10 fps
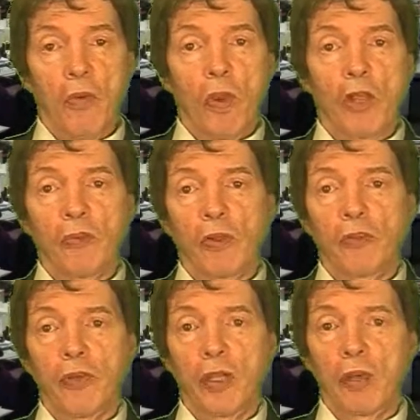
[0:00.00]
We also are
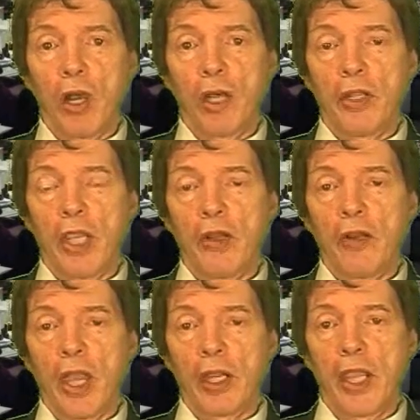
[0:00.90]
streamed on the
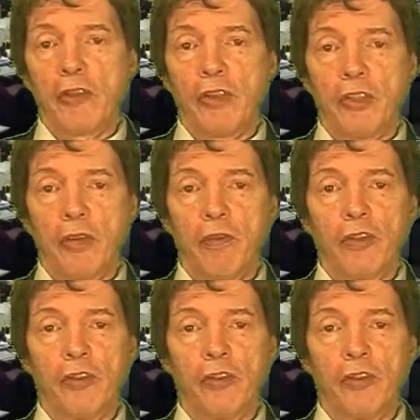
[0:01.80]
Internet, NCTV's